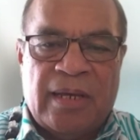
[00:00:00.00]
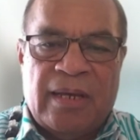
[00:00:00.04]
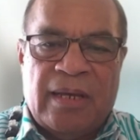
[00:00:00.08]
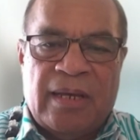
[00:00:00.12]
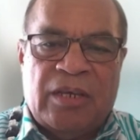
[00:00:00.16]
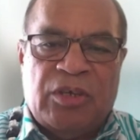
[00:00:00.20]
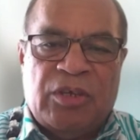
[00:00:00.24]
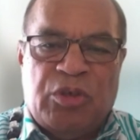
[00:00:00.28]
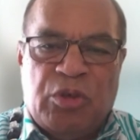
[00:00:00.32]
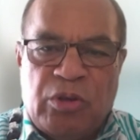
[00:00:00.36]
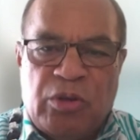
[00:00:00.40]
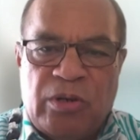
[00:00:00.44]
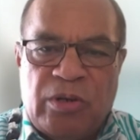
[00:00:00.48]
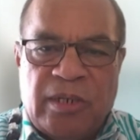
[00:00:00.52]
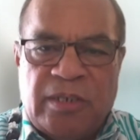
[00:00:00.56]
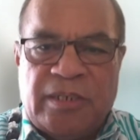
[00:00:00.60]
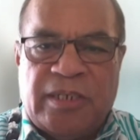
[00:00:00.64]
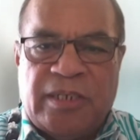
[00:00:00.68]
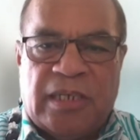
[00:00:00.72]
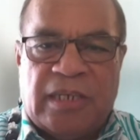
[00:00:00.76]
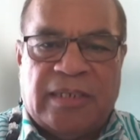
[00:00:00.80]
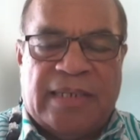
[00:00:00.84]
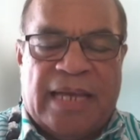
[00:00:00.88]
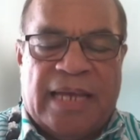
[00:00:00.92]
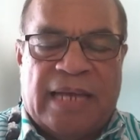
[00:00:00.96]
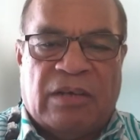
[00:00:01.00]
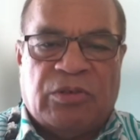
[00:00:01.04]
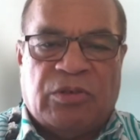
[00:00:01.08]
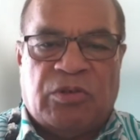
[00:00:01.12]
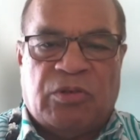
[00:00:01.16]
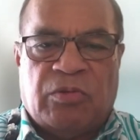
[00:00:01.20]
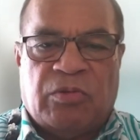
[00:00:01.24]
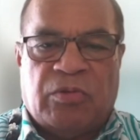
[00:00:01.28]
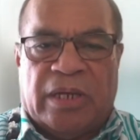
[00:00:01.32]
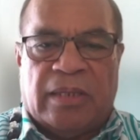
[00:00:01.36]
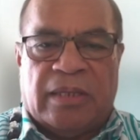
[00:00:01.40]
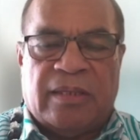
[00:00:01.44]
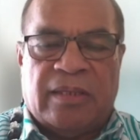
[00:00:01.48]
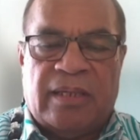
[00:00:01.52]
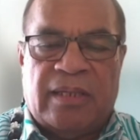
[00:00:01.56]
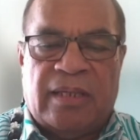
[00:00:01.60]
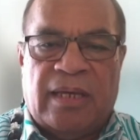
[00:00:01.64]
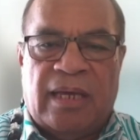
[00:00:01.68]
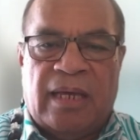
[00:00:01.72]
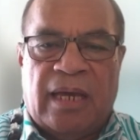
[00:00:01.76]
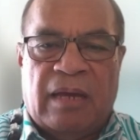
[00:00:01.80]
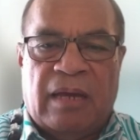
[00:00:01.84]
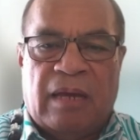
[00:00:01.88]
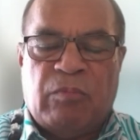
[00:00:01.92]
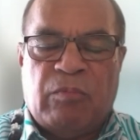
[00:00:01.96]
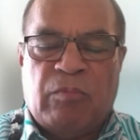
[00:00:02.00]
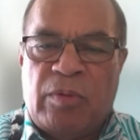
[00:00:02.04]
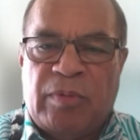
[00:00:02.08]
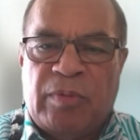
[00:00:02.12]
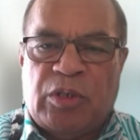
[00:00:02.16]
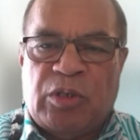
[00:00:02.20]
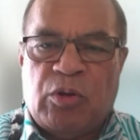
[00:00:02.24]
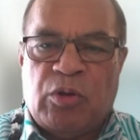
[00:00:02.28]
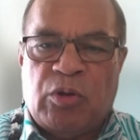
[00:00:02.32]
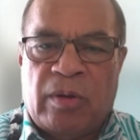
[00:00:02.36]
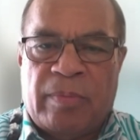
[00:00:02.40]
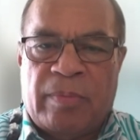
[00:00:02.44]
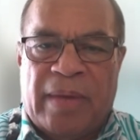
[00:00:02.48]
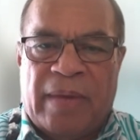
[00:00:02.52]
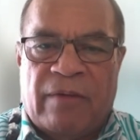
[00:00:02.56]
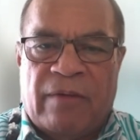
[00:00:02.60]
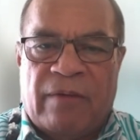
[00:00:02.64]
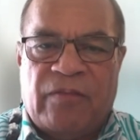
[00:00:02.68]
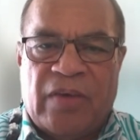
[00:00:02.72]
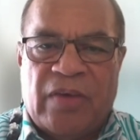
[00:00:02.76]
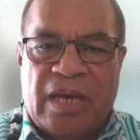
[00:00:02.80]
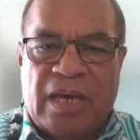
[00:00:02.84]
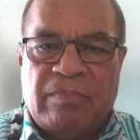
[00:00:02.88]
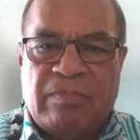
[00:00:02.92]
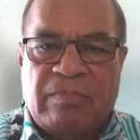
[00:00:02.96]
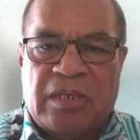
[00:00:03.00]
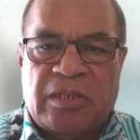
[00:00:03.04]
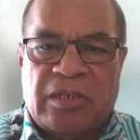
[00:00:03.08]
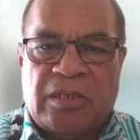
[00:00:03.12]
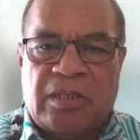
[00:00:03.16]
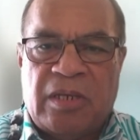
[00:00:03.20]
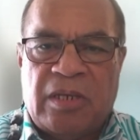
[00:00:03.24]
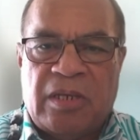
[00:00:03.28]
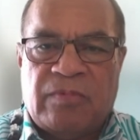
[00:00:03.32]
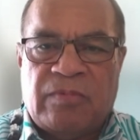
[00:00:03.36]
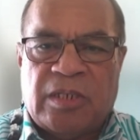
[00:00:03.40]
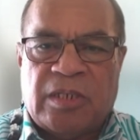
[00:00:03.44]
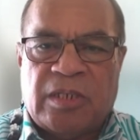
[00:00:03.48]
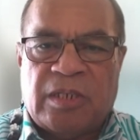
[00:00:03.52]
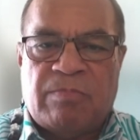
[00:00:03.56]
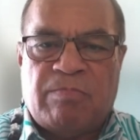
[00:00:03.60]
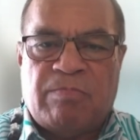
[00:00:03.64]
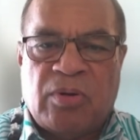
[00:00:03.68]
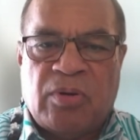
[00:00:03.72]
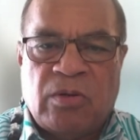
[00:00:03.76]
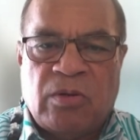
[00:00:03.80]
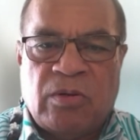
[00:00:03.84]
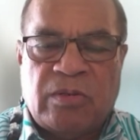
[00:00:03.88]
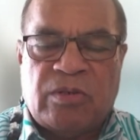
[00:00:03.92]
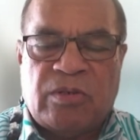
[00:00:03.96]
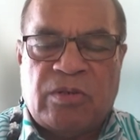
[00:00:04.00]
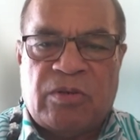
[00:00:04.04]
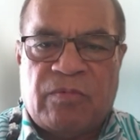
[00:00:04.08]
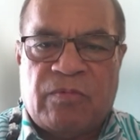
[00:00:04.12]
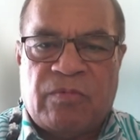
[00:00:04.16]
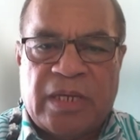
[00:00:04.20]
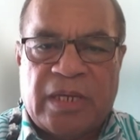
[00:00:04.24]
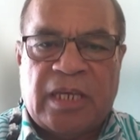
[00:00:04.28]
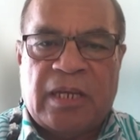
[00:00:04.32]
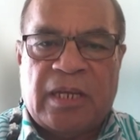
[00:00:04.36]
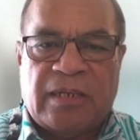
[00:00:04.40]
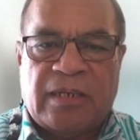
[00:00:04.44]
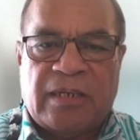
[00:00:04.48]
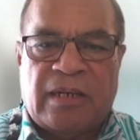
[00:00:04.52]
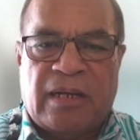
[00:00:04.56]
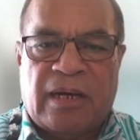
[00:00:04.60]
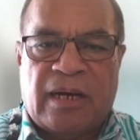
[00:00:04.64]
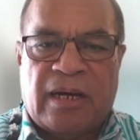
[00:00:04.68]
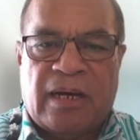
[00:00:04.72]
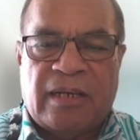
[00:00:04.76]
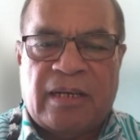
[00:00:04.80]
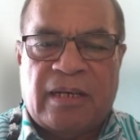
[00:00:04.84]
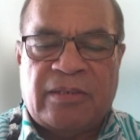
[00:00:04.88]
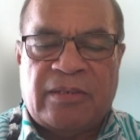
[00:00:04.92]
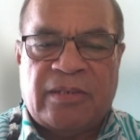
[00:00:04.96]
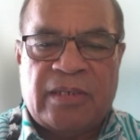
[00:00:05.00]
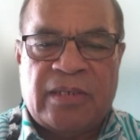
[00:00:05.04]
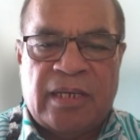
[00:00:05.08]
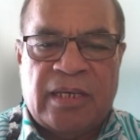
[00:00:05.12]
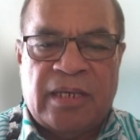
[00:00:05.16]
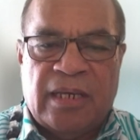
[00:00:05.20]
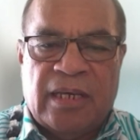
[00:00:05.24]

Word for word: Unity is our strength. And when we talk about families, it was important to recognize